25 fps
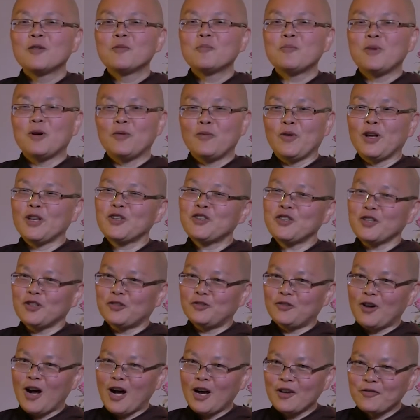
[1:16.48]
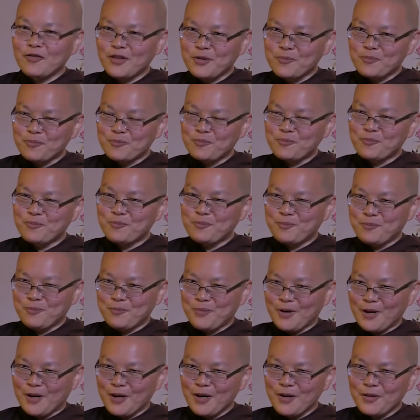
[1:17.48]
But when she arrived in
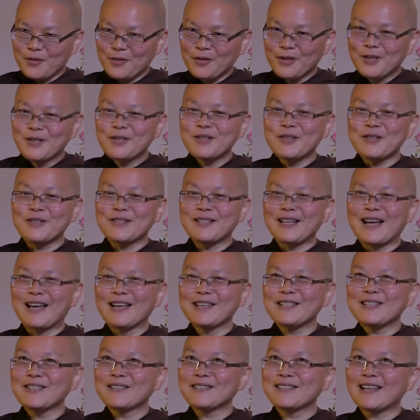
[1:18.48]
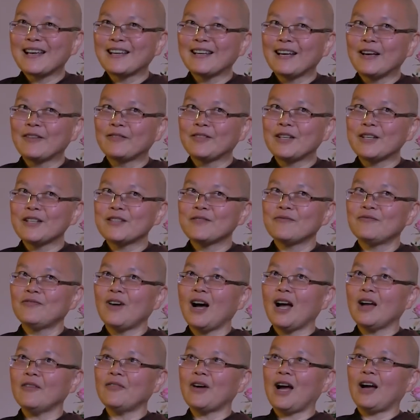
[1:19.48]
Perth, she said have this
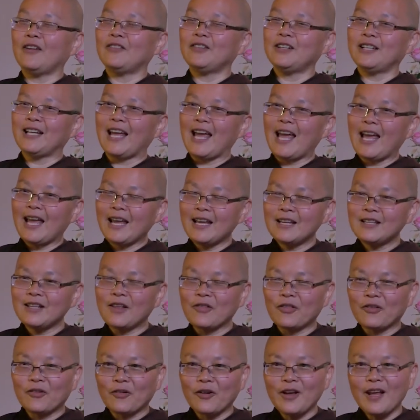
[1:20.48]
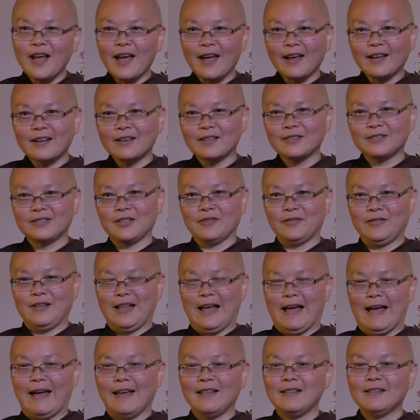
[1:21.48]
583 acres of
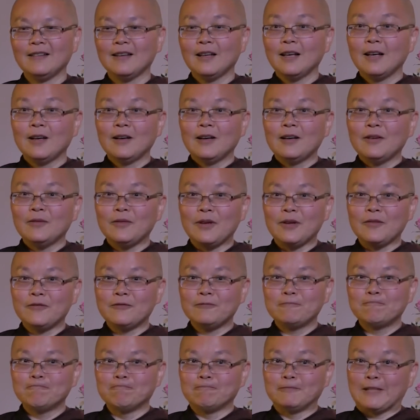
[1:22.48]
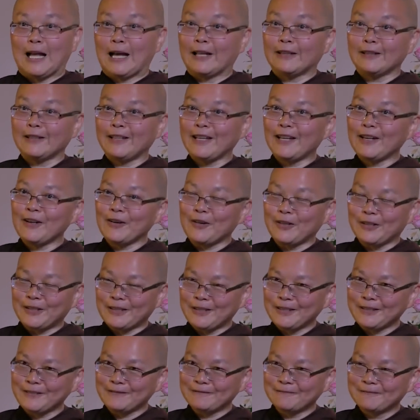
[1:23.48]
land with nothing on
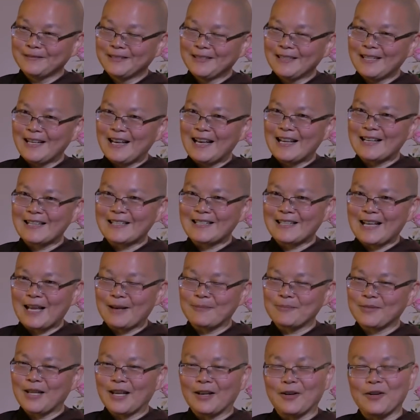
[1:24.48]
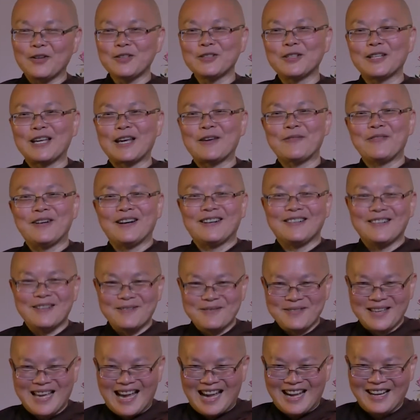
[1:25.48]
it except they're going to give her
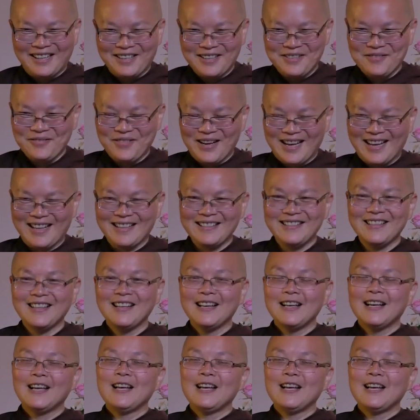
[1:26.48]
a caravan.